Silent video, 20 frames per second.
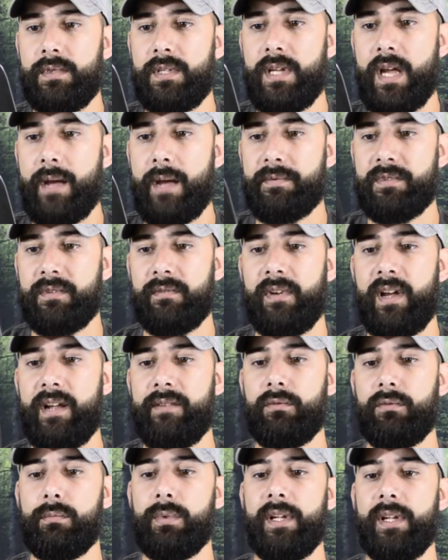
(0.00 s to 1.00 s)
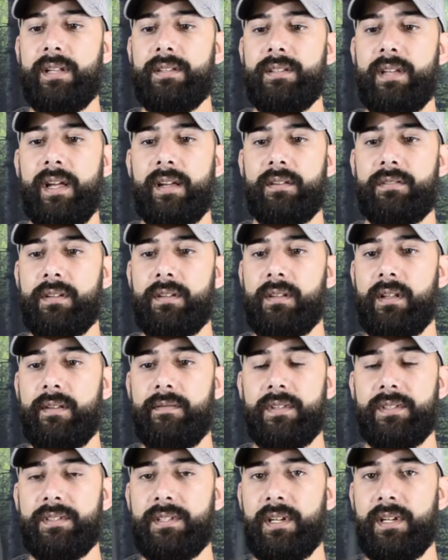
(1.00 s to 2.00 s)
top survival blades. I actually
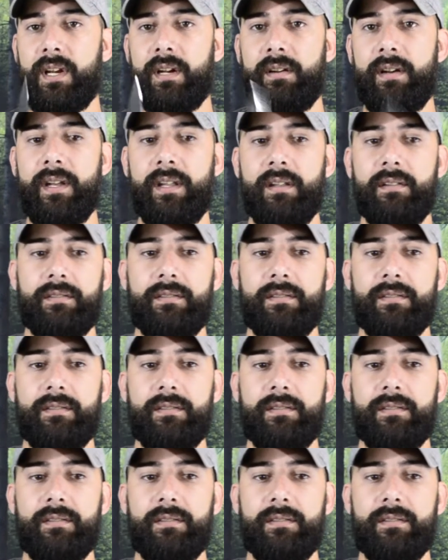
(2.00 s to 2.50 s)
love this thing already.